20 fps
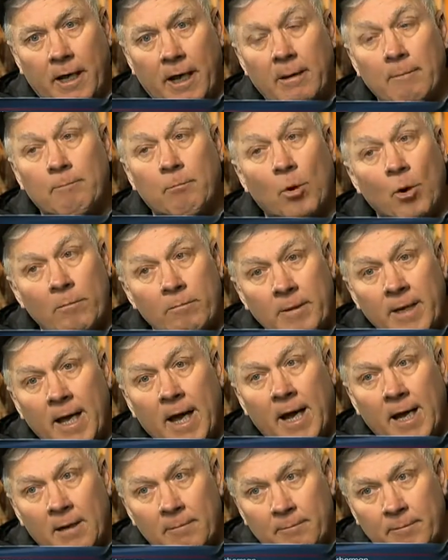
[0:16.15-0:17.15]
and put me
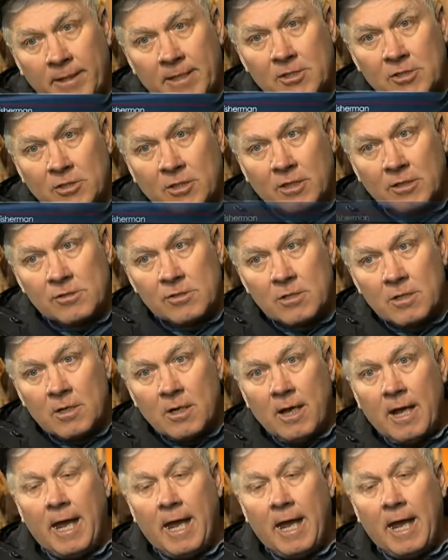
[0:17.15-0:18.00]
out of business